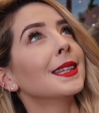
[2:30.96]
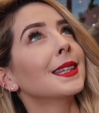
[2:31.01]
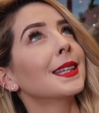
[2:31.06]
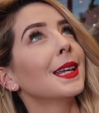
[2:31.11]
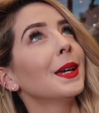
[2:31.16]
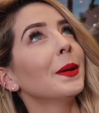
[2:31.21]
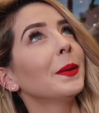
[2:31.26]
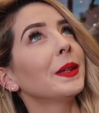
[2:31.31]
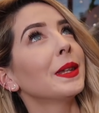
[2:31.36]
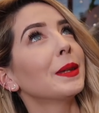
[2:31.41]

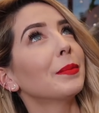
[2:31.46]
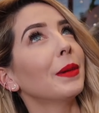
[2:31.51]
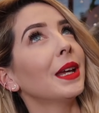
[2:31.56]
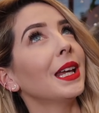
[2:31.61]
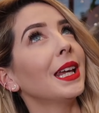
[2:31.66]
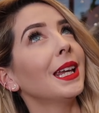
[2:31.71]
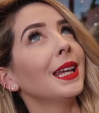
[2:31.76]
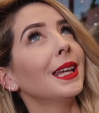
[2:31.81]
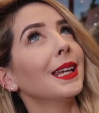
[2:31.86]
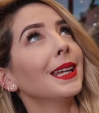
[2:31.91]
Excuse
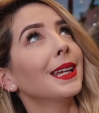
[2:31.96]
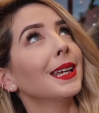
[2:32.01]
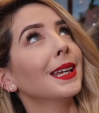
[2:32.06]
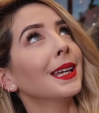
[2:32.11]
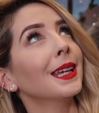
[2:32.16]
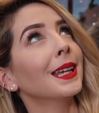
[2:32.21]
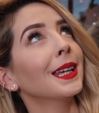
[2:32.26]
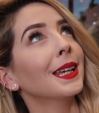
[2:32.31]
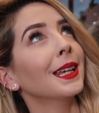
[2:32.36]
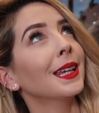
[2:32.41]
me.
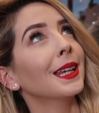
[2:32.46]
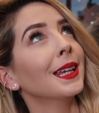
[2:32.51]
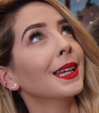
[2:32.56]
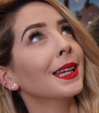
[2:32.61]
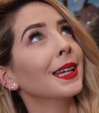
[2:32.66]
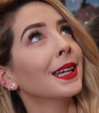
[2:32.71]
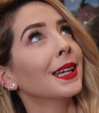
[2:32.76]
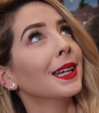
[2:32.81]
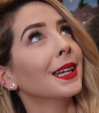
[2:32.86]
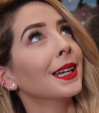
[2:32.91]

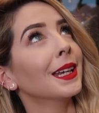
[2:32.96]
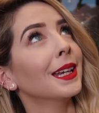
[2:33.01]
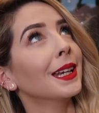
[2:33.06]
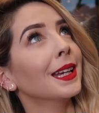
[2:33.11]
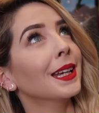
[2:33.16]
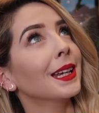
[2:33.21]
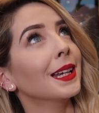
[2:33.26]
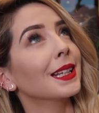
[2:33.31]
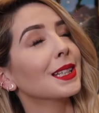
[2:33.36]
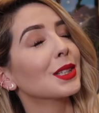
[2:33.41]

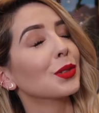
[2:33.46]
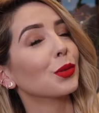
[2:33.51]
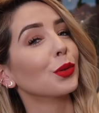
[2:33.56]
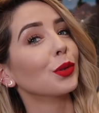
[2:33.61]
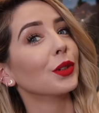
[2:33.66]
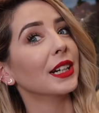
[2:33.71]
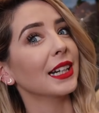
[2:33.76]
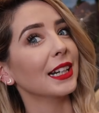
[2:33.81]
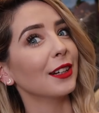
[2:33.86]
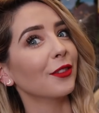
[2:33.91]
It's
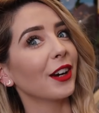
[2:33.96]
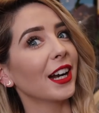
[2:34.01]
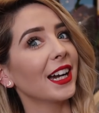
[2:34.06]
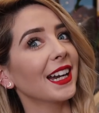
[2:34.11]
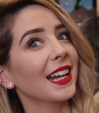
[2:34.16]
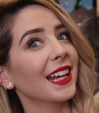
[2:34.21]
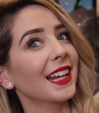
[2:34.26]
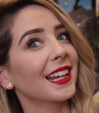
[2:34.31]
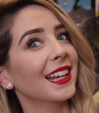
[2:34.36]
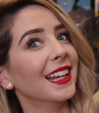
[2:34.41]
really
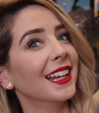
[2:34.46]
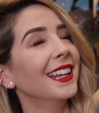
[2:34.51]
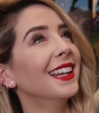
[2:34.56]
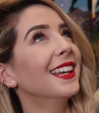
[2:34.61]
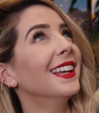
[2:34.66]
raining.